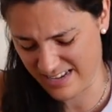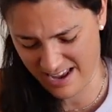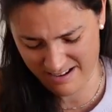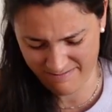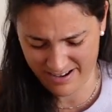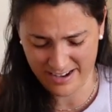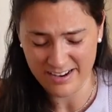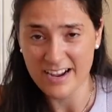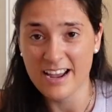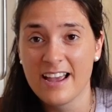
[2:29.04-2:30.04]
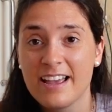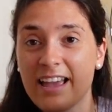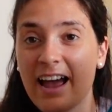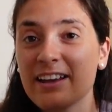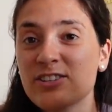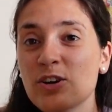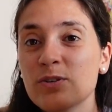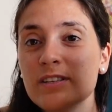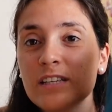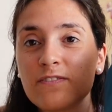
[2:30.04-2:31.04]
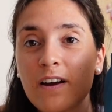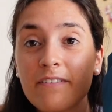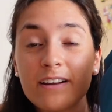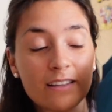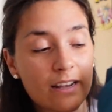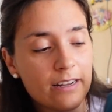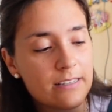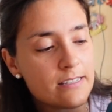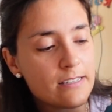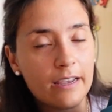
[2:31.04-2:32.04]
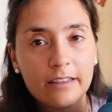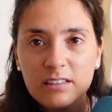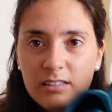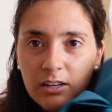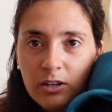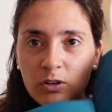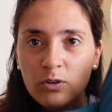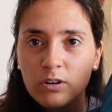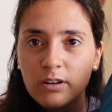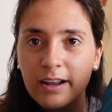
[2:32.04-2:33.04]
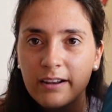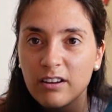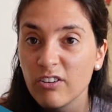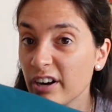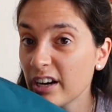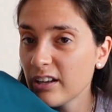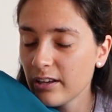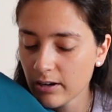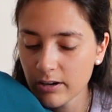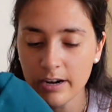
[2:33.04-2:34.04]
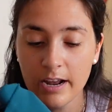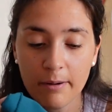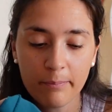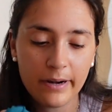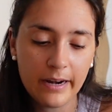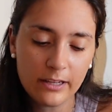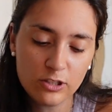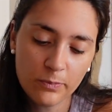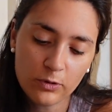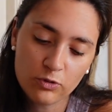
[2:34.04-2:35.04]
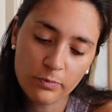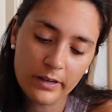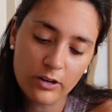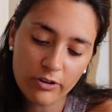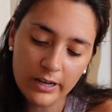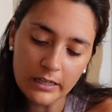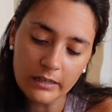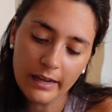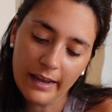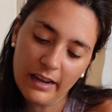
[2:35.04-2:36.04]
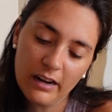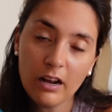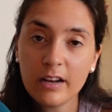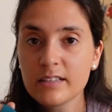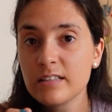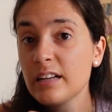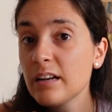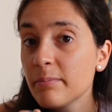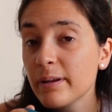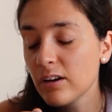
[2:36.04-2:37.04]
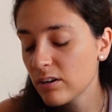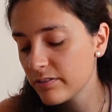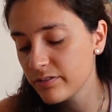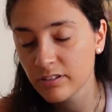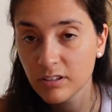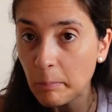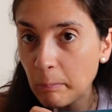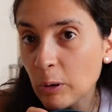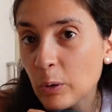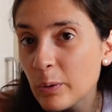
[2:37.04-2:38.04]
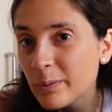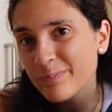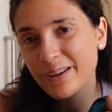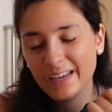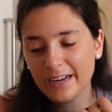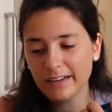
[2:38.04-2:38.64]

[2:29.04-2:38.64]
Anyway, I chose this fabric that it doesn't look like green here, but it's supposed to be green and has a little bit of blue in